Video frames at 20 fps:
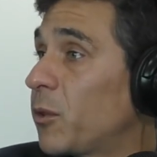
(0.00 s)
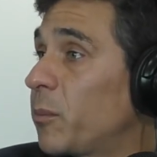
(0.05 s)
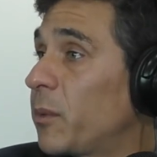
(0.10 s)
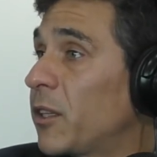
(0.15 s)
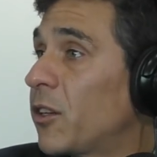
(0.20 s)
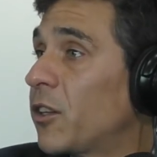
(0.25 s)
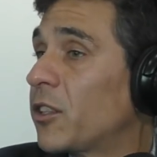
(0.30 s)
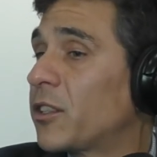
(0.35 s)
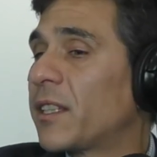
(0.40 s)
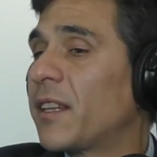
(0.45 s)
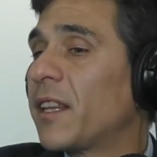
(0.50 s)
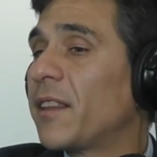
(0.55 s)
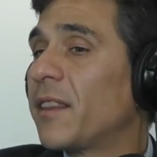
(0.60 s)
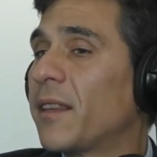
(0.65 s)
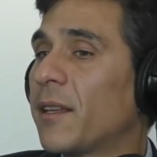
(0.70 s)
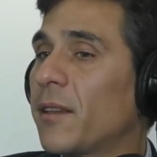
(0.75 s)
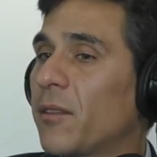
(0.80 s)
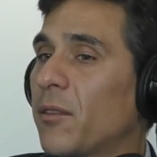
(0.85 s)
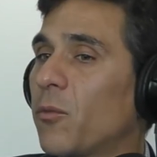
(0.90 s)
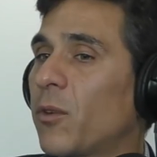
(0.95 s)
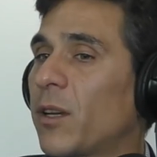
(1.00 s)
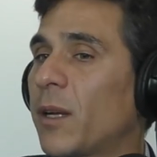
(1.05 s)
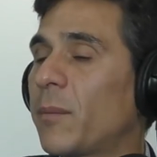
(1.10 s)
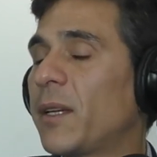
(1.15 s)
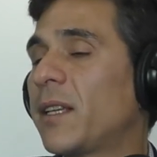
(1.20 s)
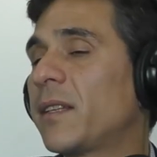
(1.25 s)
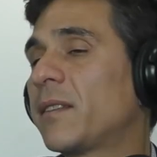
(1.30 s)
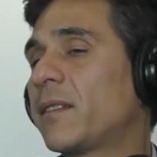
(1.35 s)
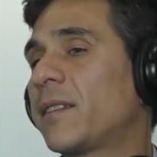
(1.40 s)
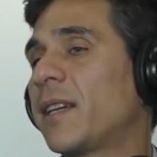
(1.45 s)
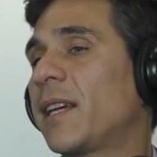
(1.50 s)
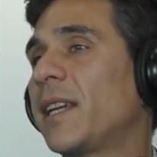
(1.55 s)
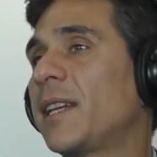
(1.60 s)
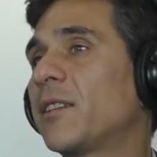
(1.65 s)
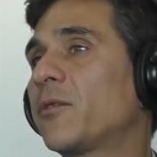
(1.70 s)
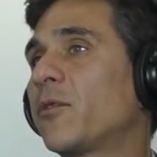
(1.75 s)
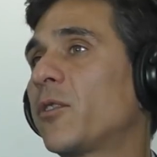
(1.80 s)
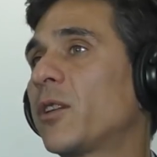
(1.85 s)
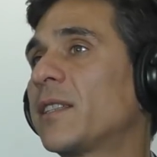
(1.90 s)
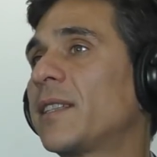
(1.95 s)
would be hers. The, the, what I'm saying
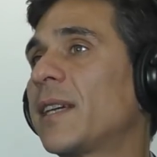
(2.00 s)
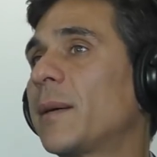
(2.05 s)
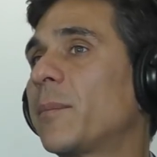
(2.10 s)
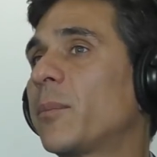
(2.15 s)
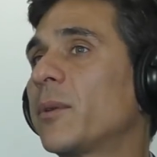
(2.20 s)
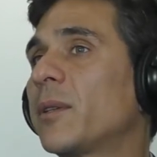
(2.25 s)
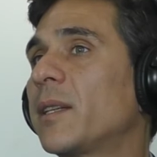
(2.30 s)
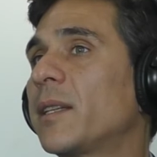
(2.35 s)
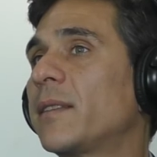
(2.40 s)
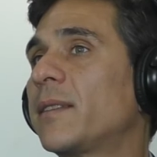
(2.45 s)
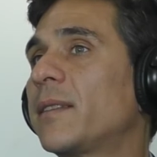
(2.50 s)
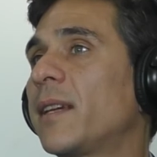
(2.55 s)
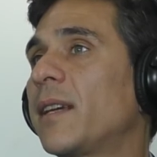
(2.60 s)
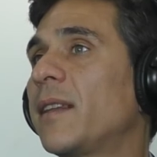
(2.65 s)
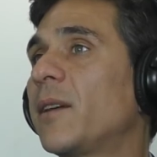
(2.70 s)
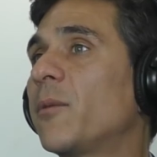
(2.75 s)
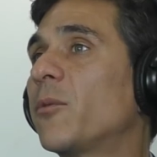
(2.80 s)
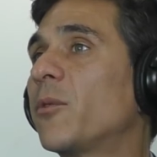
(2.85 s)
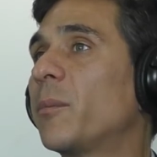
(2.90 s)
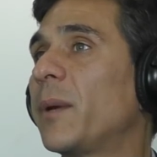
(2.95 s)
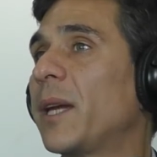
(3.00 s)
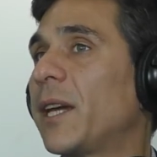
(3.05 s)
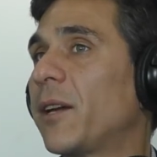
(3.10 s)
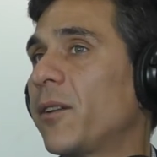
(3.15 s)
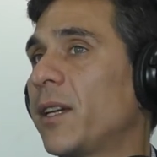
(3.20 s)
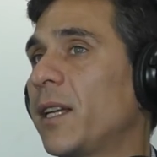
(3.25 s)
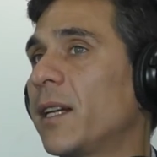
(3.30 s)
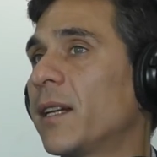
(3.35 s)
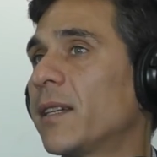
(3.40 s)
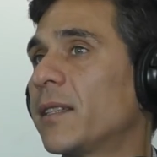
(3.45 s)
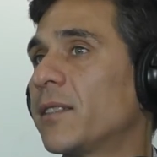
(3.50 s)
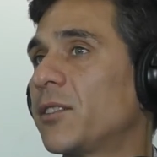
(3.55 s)
is, for example, let's say they were married.